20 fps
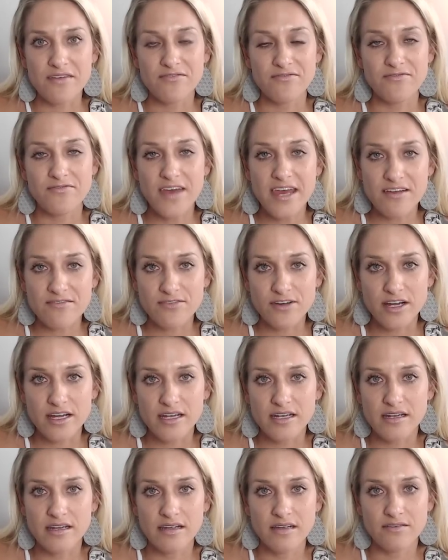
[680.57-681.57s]

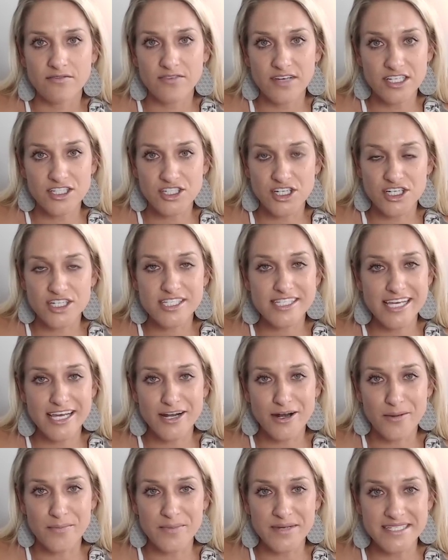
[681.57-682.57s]
favorite features in
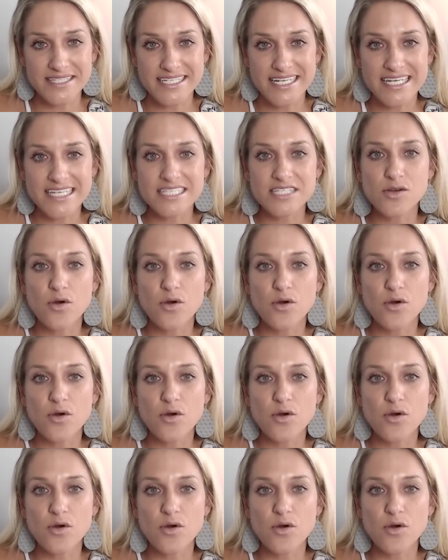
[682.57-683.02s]
our business,